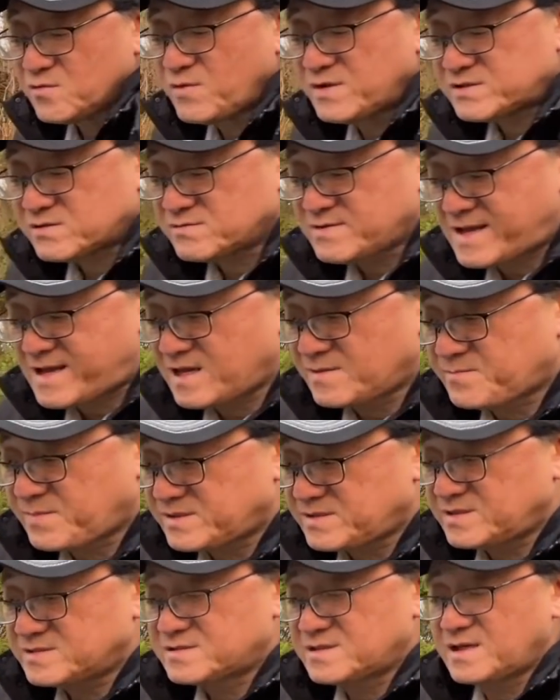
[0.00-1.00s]
So what's going to
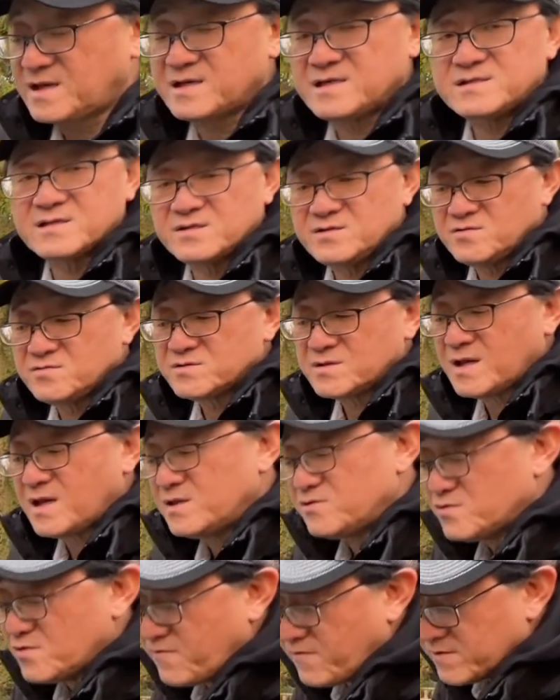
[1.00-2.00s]
happen is that in the new
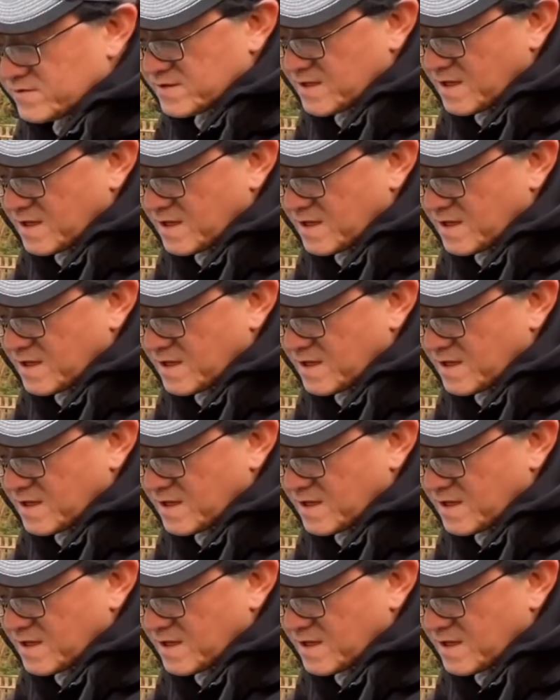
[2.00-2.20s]
Tundra,